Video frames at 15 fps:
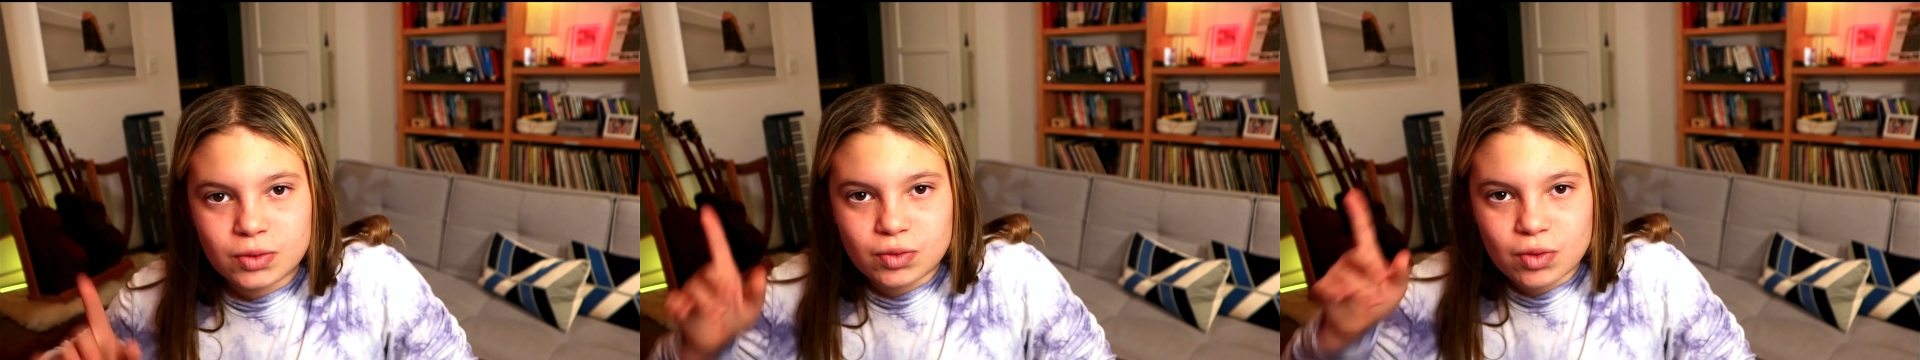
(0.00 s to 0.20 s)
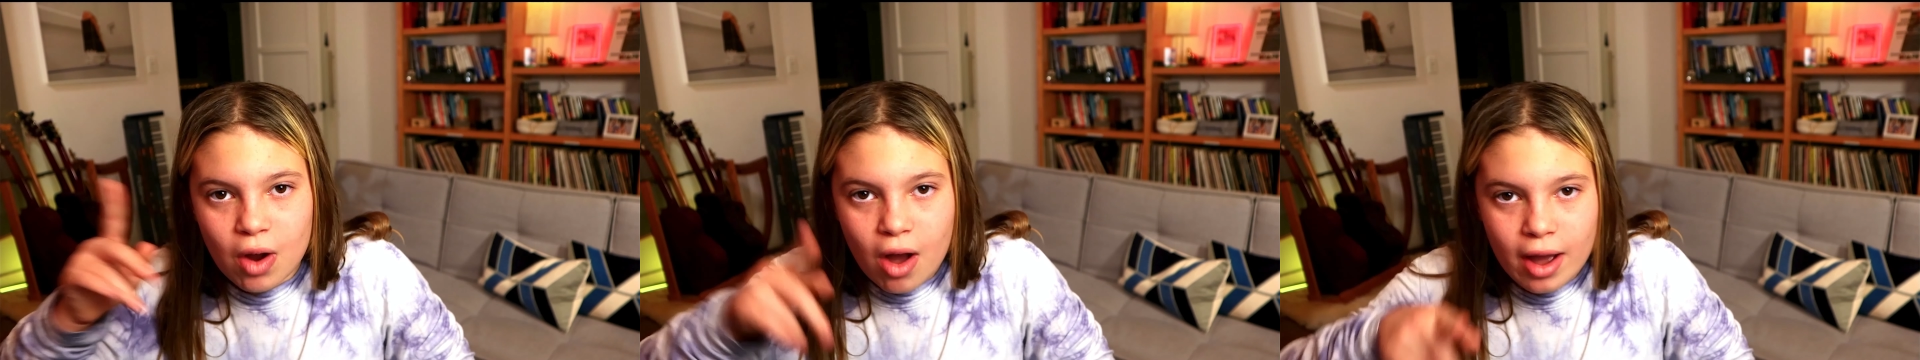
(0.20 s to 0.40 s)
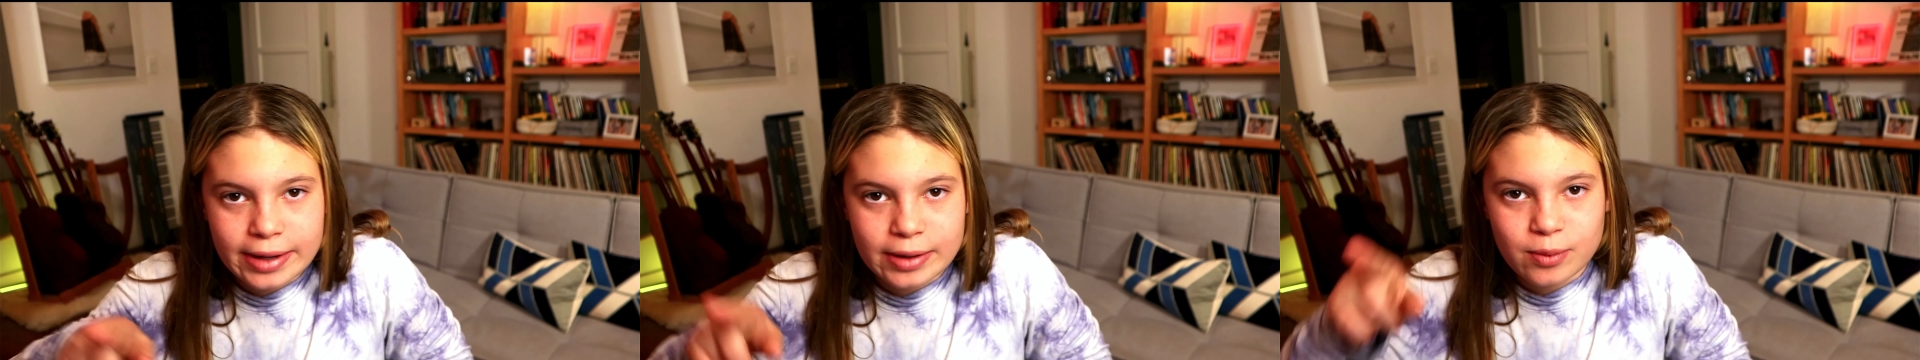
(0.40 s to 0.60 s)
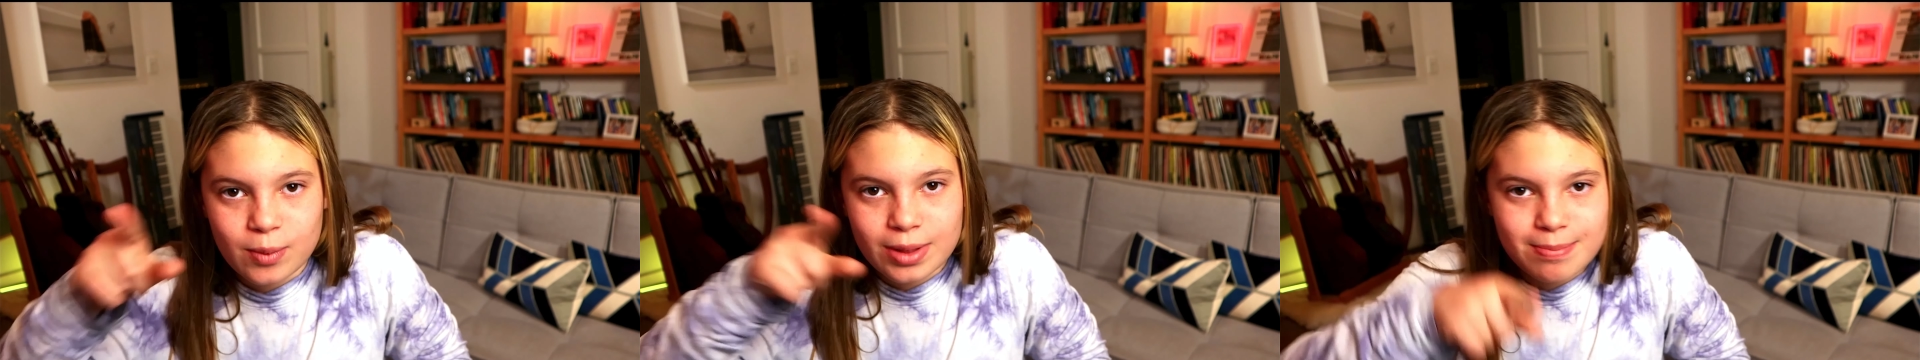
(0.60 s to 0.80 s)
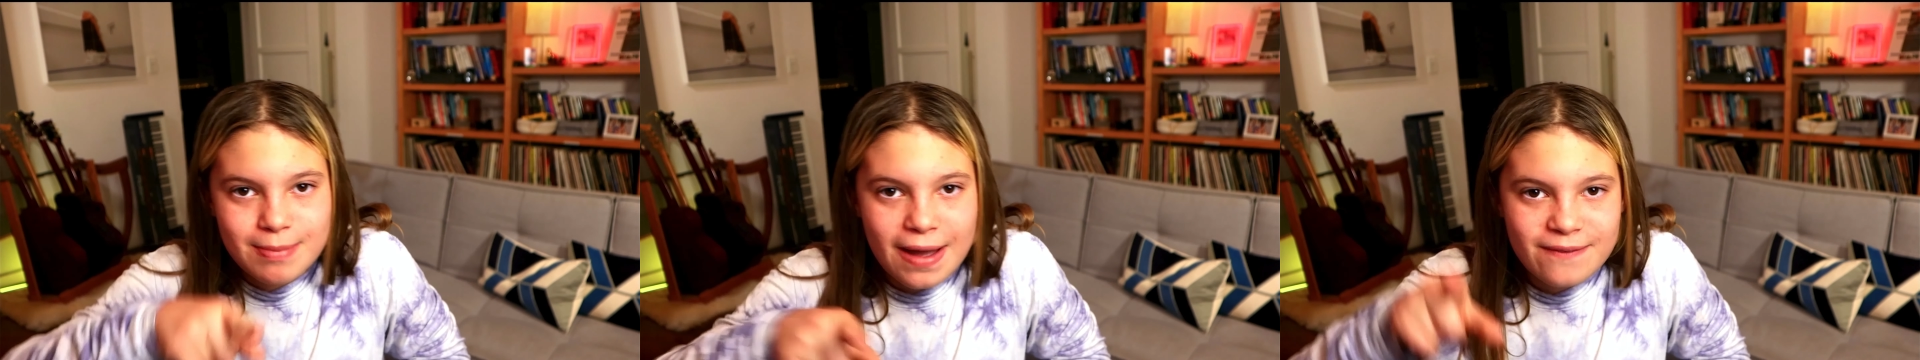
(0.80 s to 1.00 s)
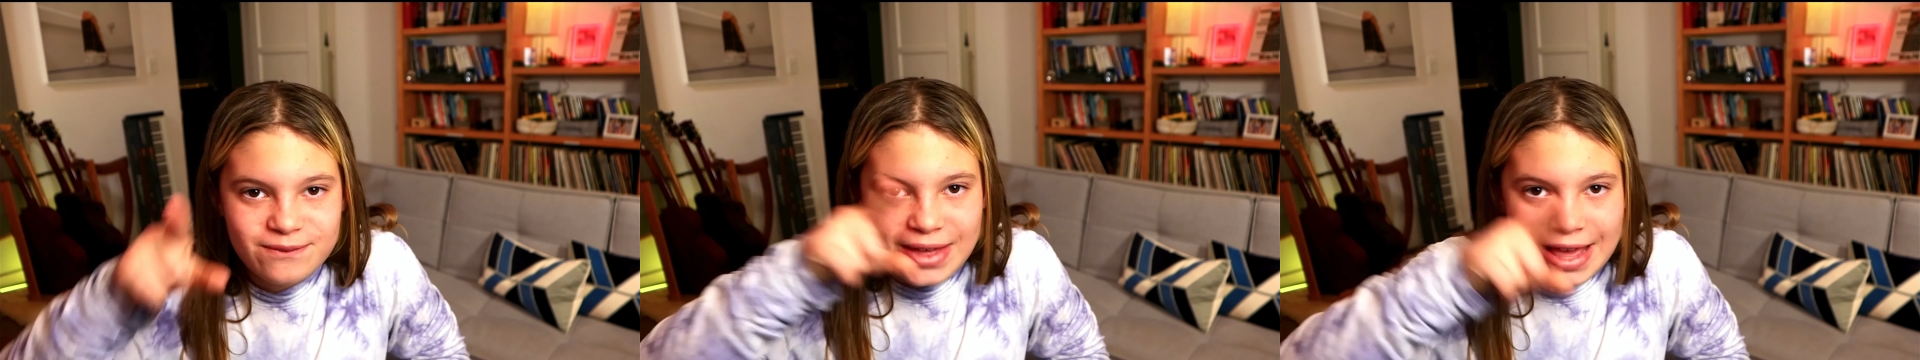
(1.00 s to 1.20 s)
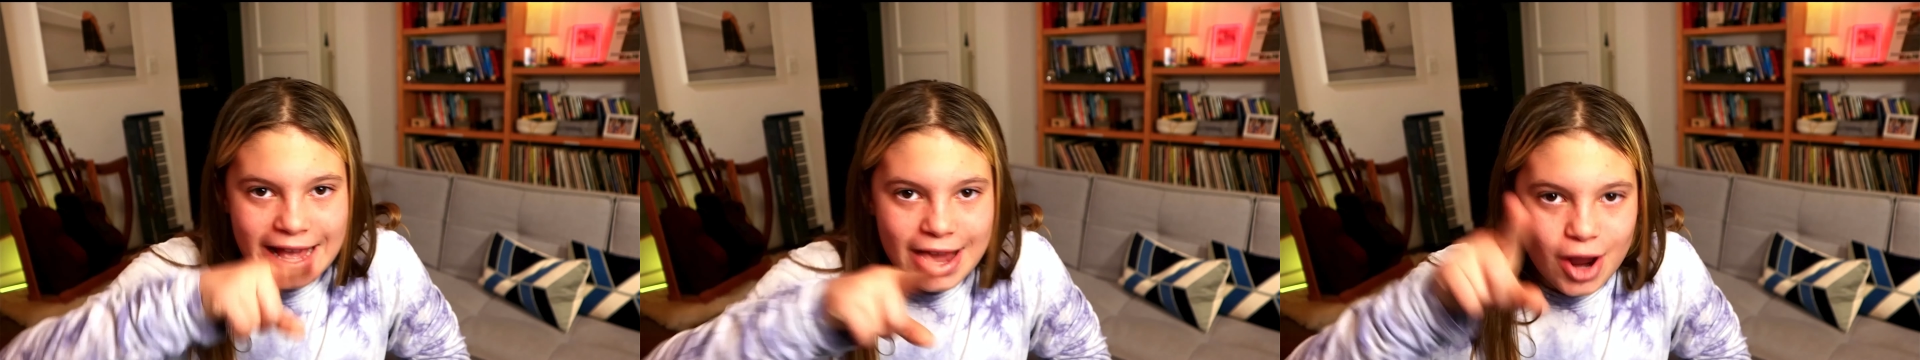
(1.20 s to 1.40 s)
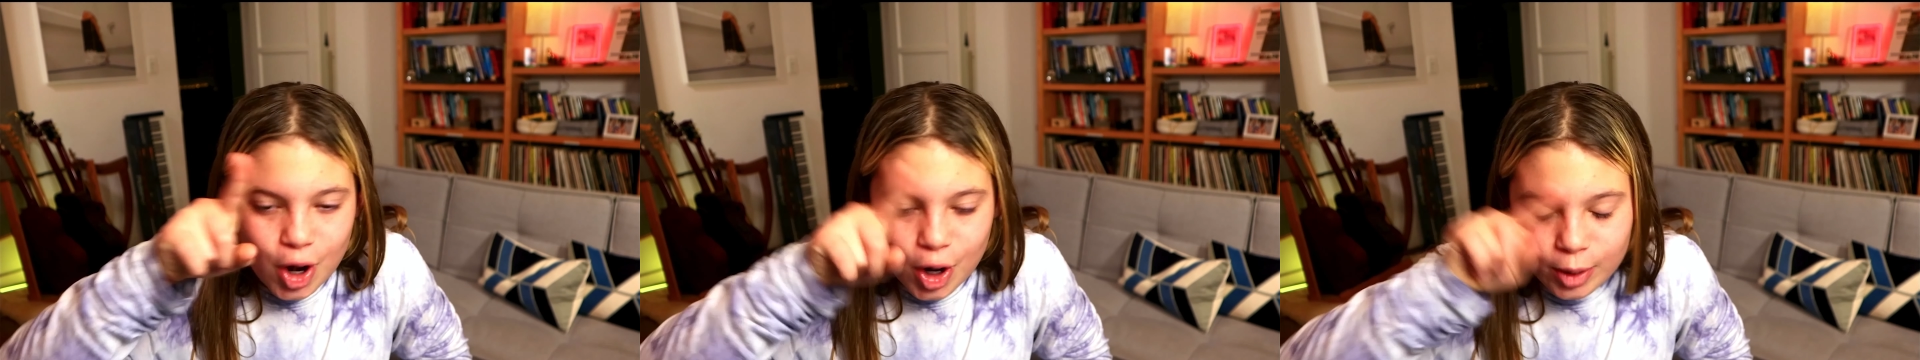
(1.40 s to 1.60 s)
drawing with my
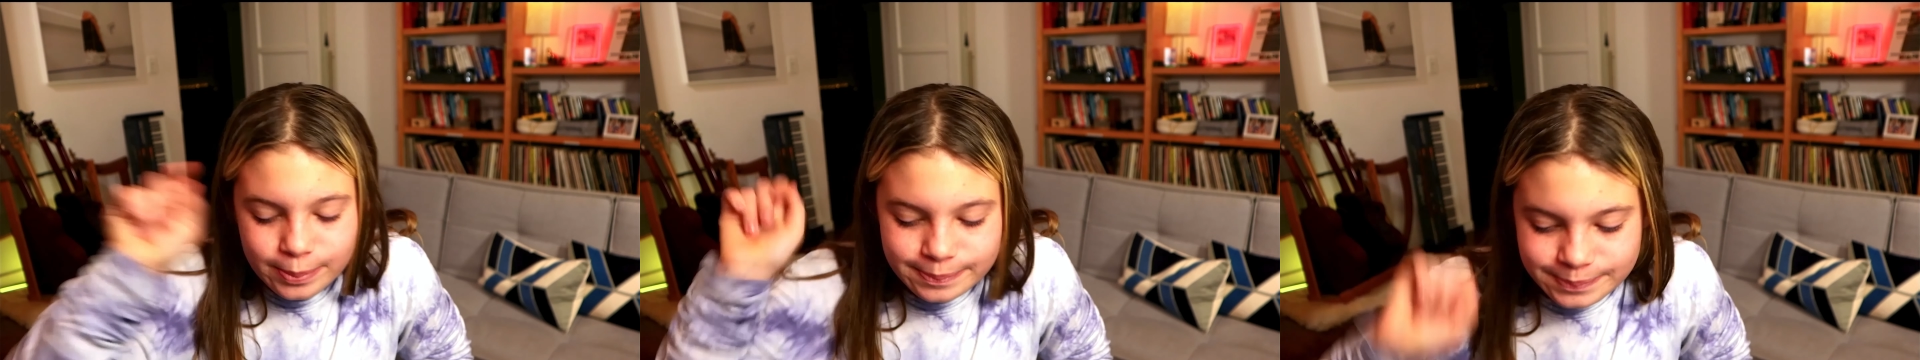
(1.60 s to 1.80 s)
finger.